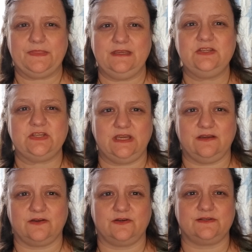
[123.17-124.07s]
these
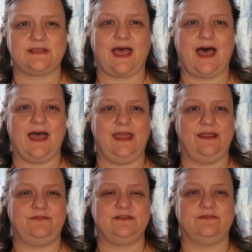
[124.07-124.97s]
years,
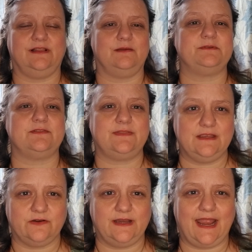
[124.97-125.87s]
I've developed a
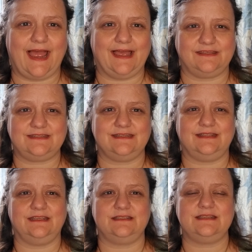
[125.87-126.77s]
theory as to
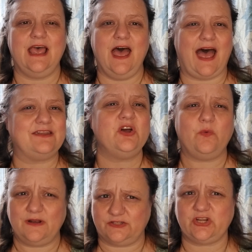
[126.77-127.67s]
this. I don't
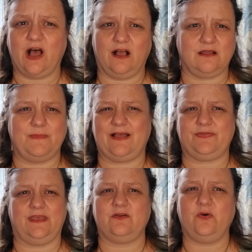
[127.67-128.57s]
want to talk
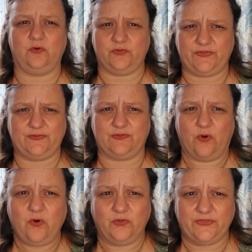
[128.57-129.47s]
about the
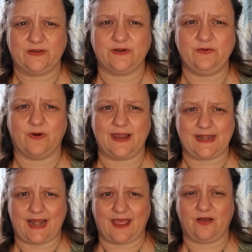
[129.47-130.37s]
whole theory
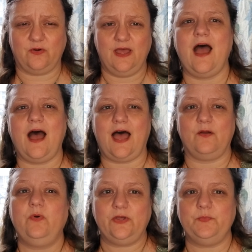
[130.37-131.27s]
right now. I
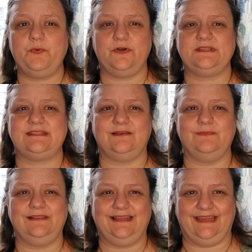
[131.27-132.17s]
will put
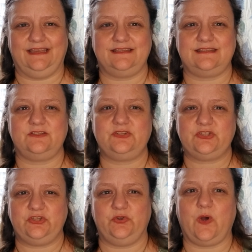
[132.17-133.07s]
some links
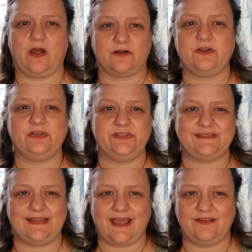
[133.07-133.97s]
to
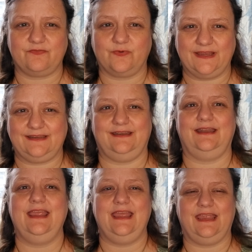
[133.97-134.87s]
articles that I've
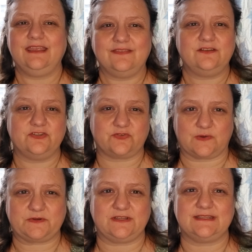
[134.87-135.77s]
written in the
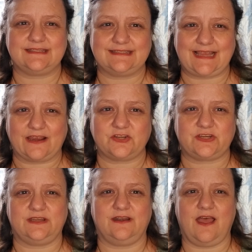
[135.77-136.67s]
description
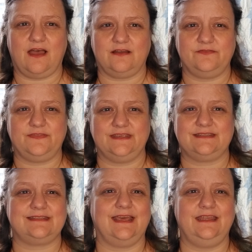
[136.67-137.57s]
section of
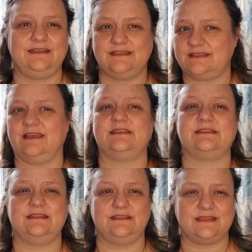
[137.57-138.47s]
this that
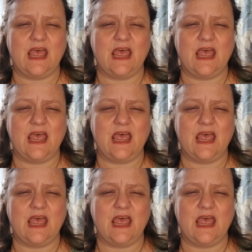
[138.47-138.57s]
discusses